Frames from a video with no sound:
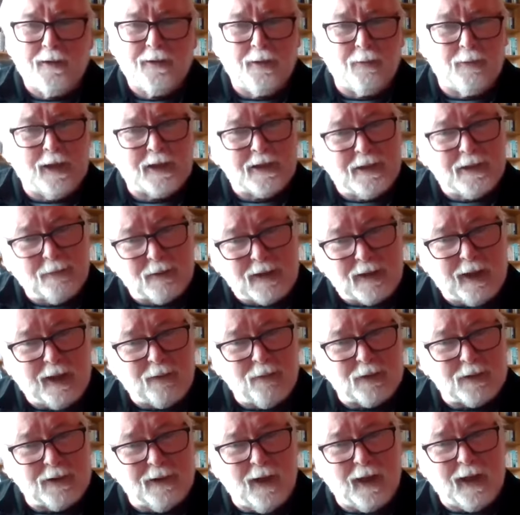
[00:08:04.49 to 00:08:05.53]
the rest of his
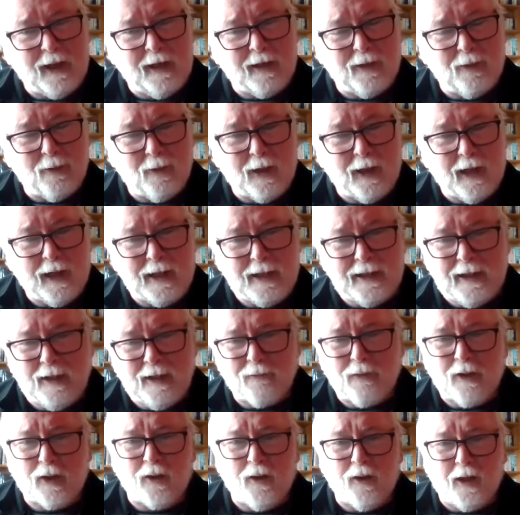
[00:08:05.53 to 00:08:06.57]
life was, he
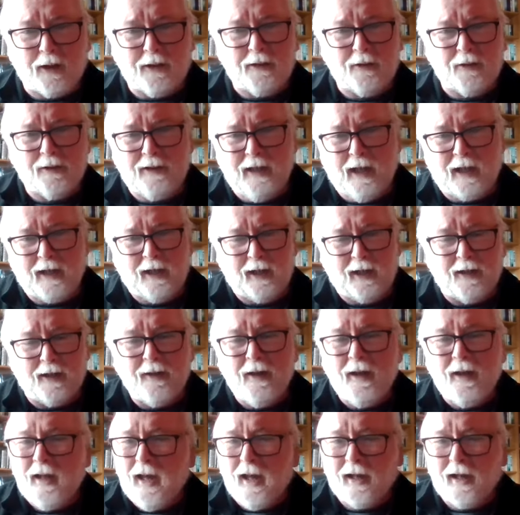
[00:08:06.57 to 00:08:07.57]
never got that again.